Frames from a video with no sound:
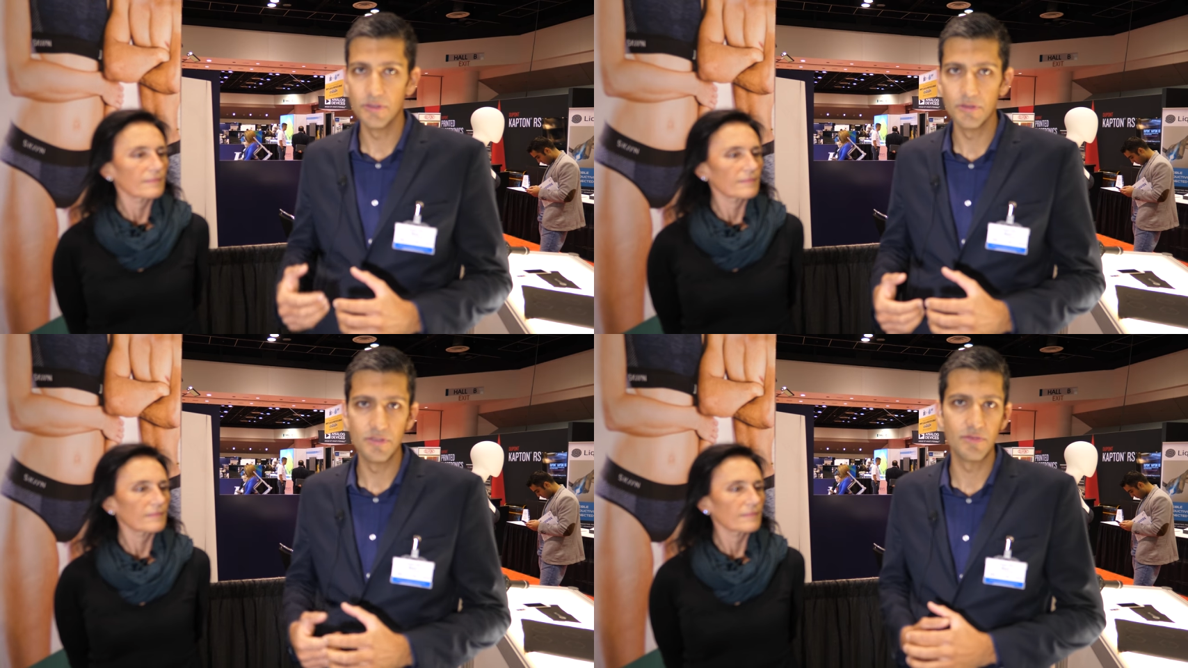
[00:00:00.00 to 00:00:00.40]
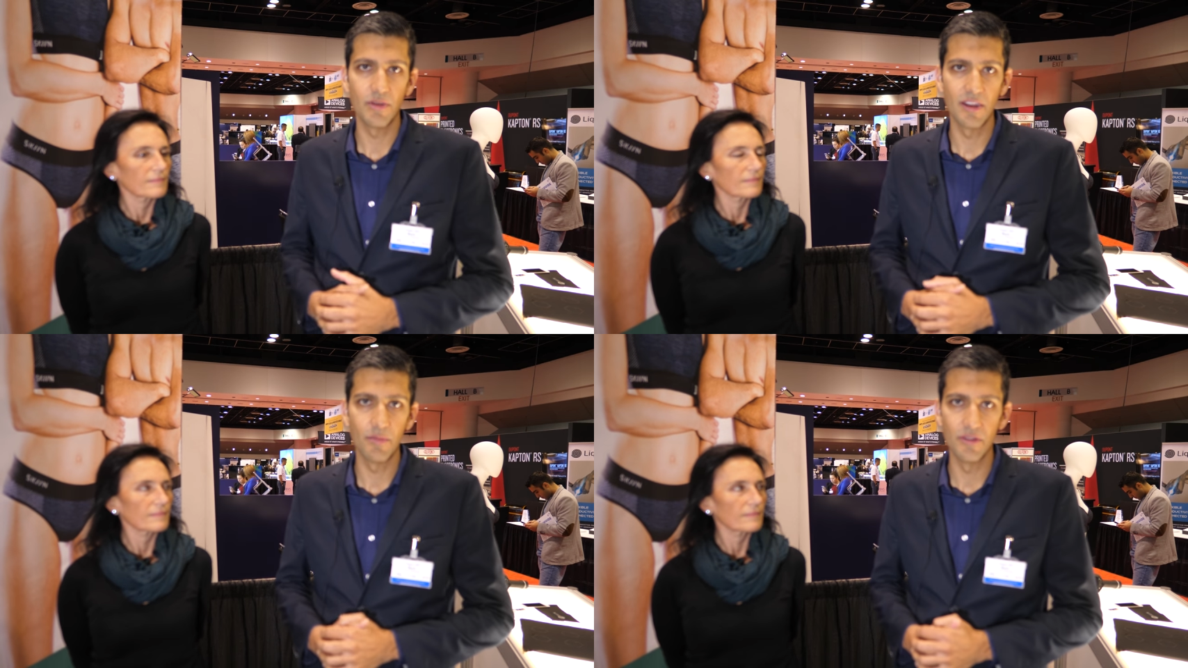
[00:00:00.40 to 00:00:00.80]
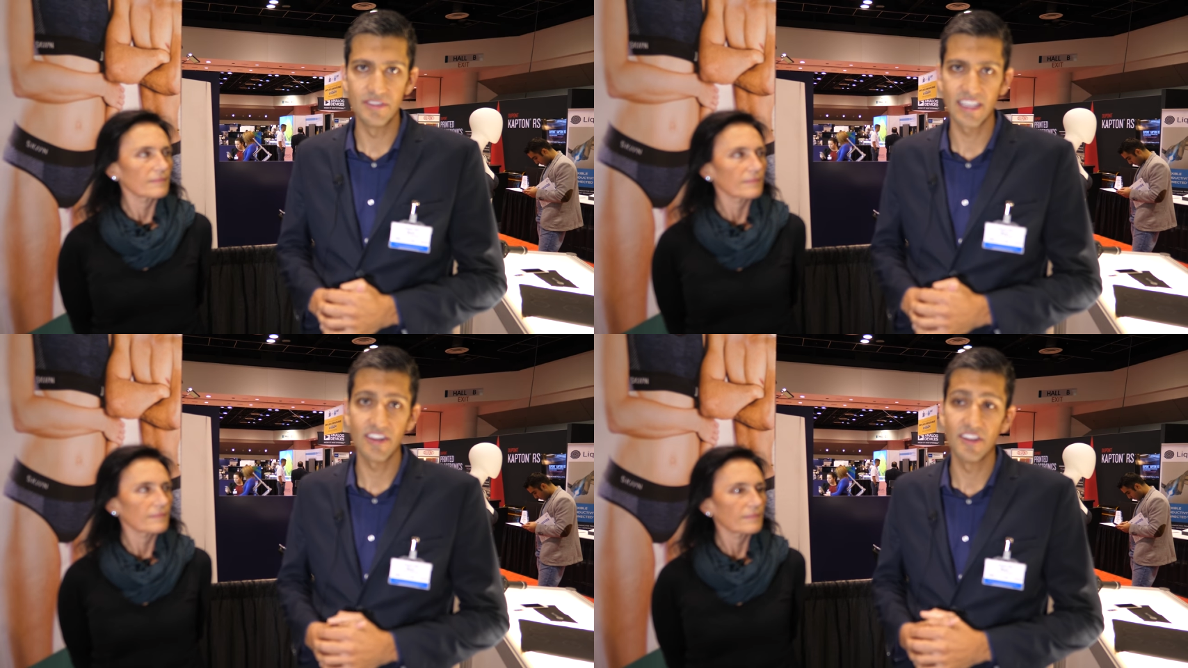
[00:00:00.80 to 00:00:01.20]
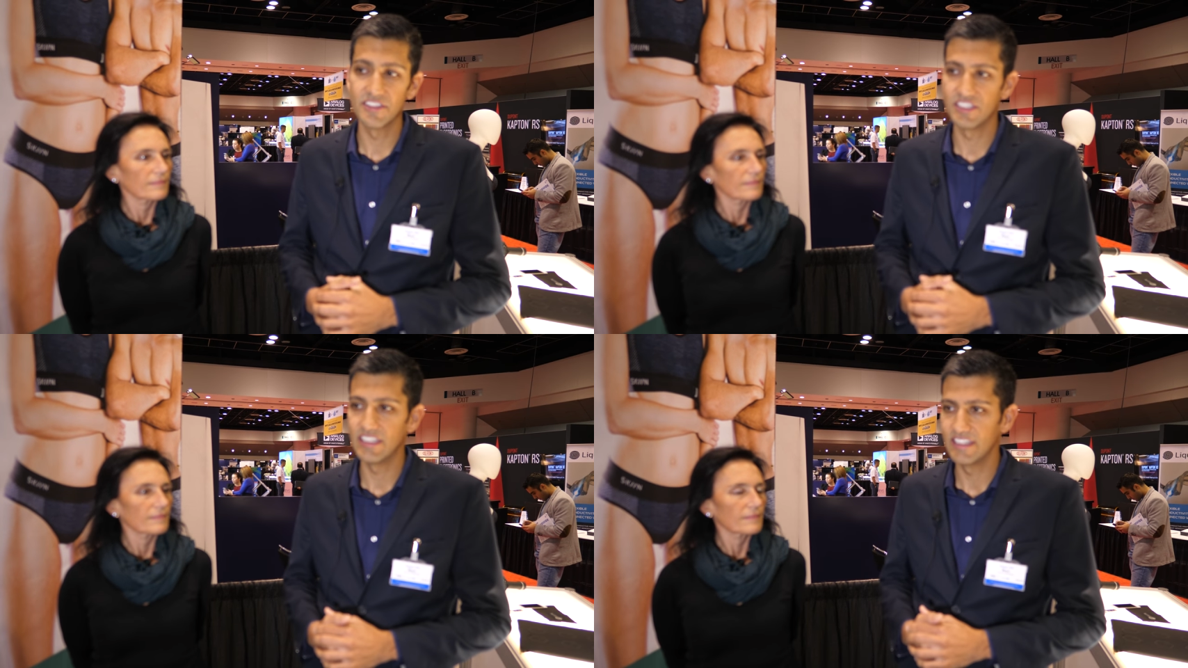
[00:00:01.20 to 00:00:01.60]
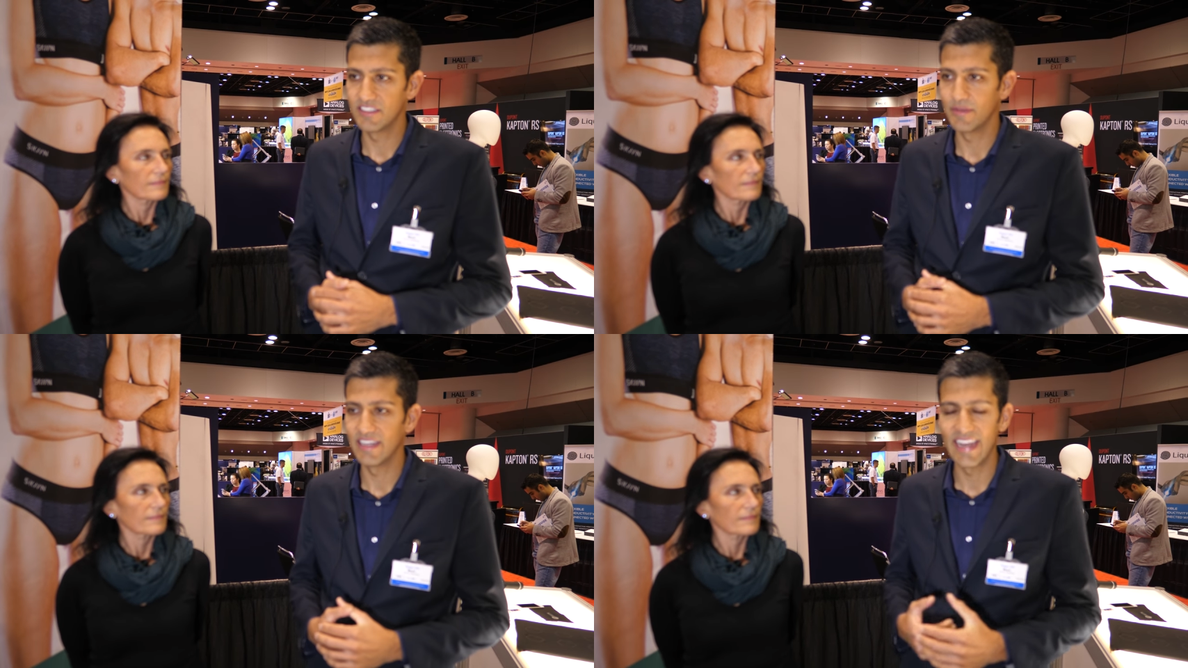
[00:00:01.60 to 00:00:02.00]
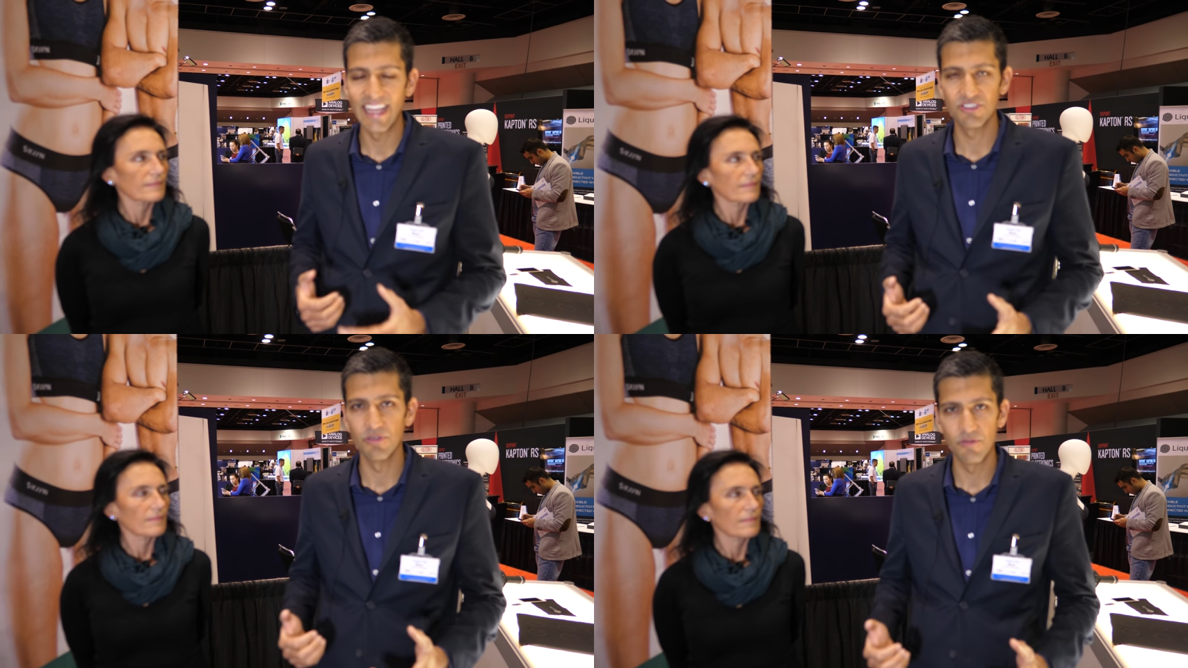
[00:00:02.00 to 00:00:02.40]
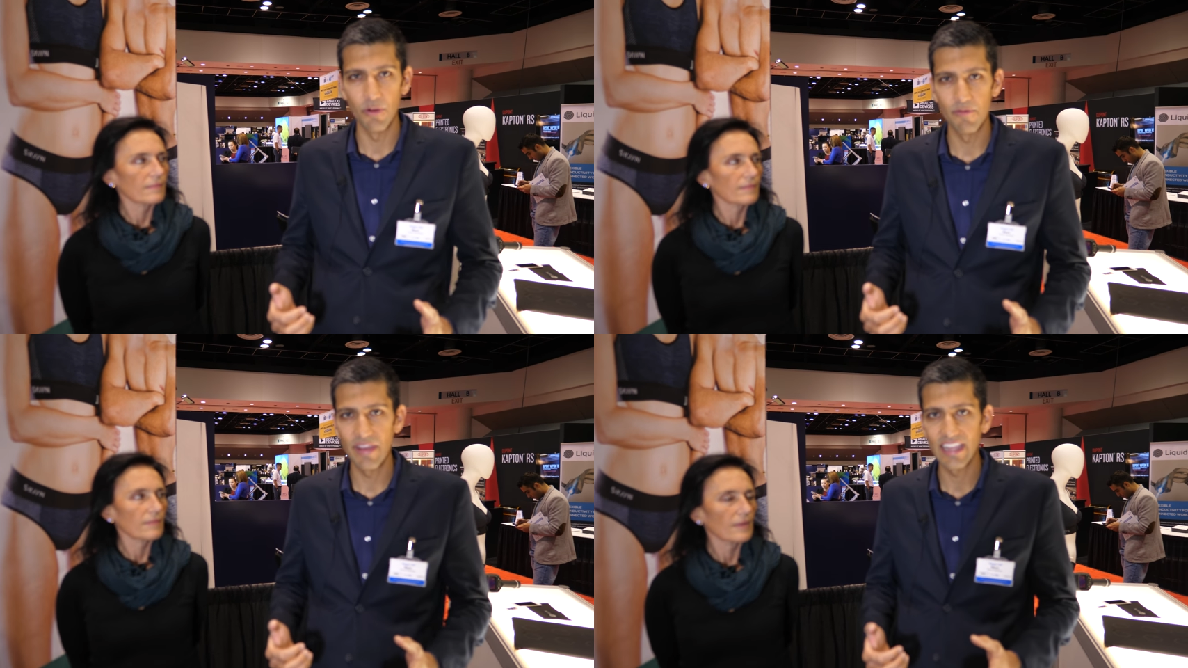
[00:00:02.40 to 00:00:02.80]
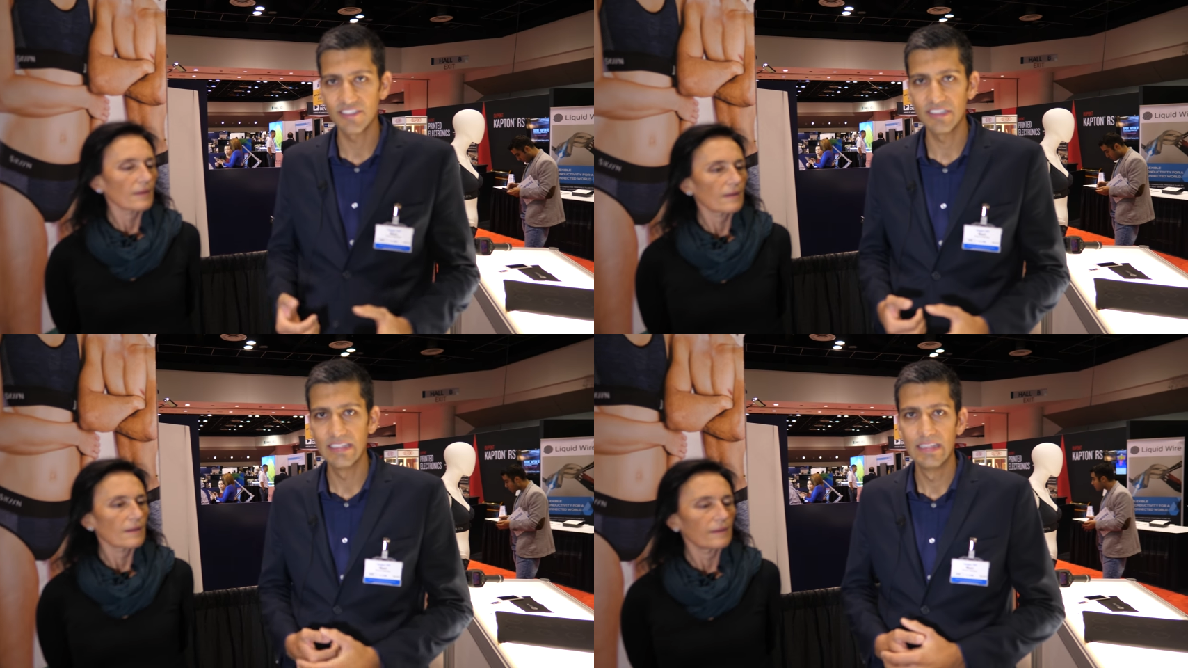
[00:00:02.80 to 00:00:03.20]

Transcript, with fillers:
Speaker 1: use wearable technology, it needs to be in a natural form factor.